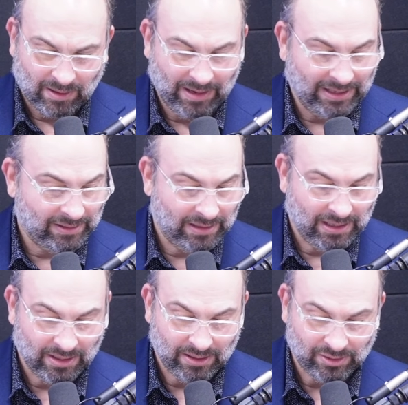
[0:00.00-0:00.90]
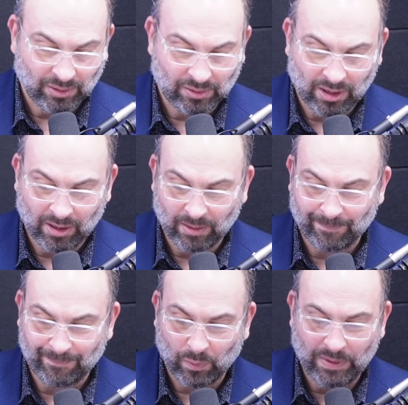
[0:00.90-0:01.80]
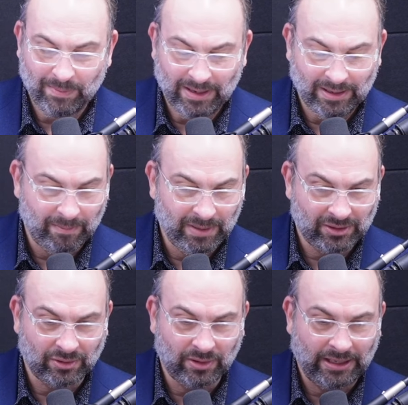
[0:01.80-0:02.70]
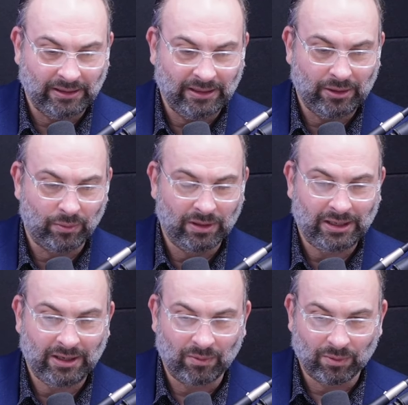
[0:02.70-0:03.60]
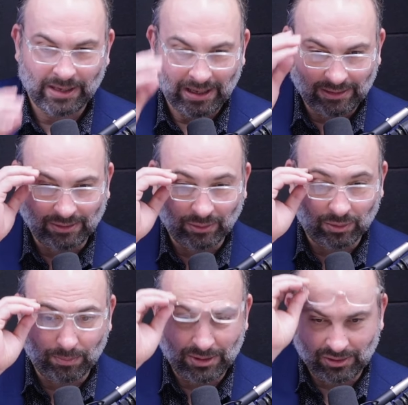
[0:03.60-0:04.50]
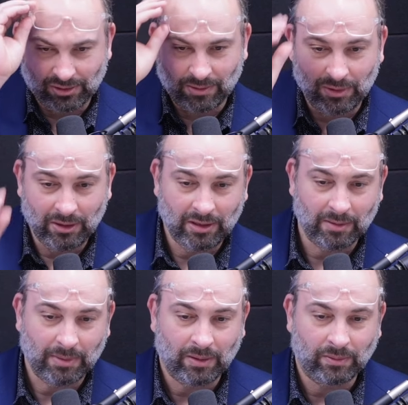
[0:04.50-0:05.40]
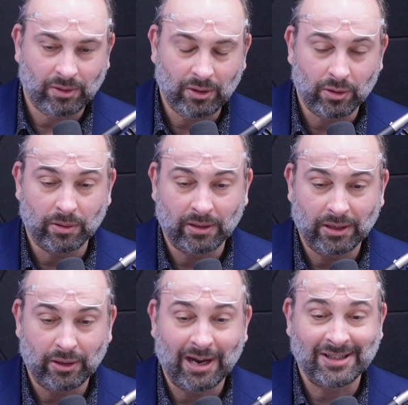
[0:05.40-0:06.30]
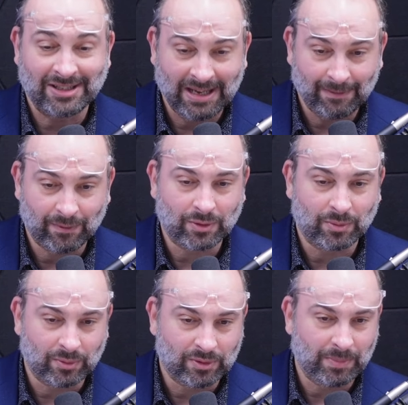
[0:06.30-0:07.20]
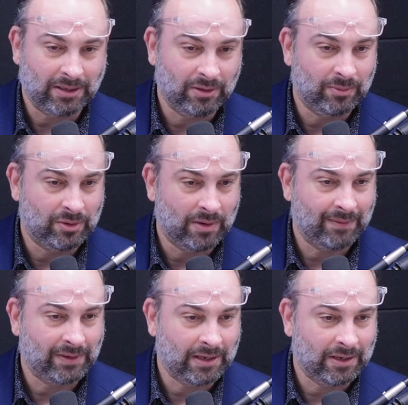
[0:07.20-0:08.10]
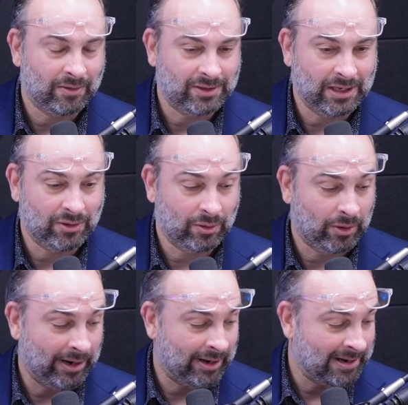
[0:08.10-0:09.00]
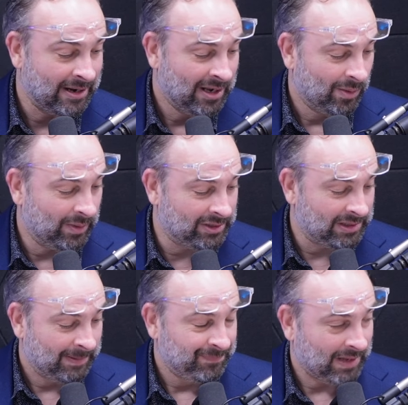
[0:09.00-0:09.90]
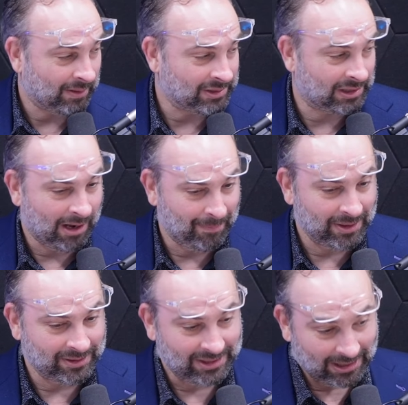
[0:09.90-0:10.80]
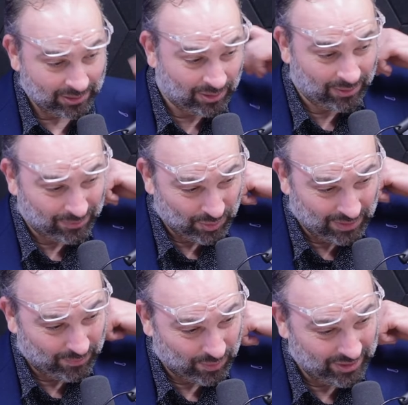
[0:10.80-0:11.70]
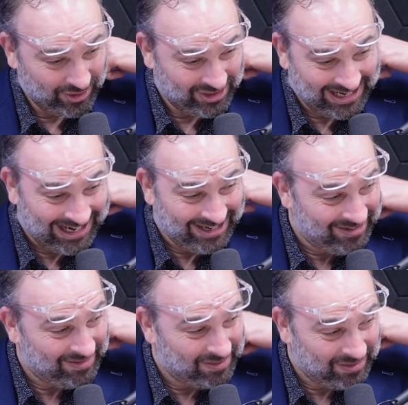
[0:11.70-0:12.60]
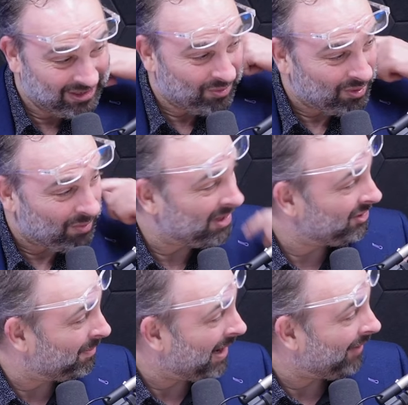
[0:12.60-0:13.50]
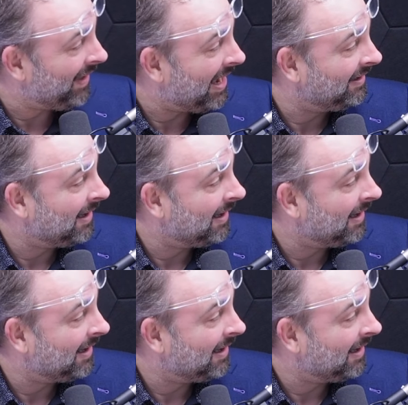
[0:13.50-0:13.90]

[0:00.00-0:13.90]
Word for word: All right. So, Chara, we met at a mixer, and, and, you're really getting the word out in the local business community about your your guys' efforts with respect to human trafficking here in the San Antonio area. Which I was a cop here in San Antonio for 24 years, and I don't know much about that.